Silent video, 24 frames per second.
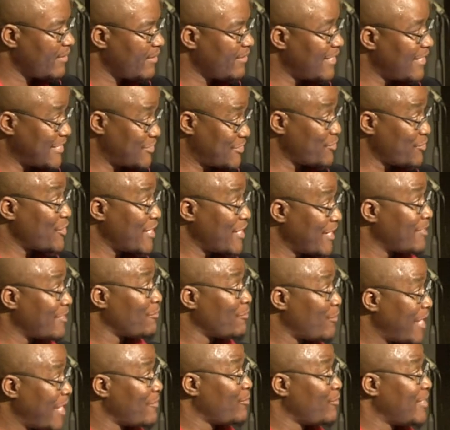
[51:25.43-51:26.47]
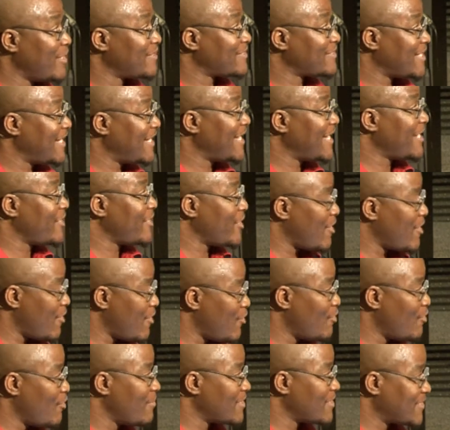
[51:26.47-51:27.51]
that you can get away with sitting in your
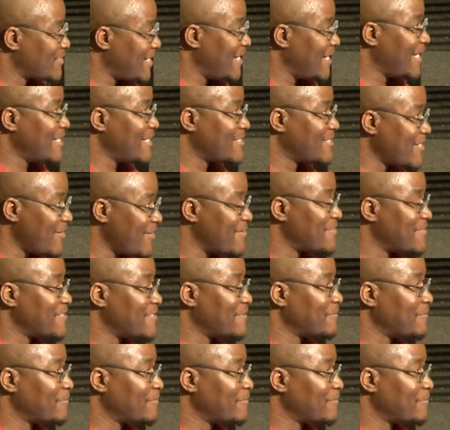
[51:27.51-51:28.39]
home or sitting in church.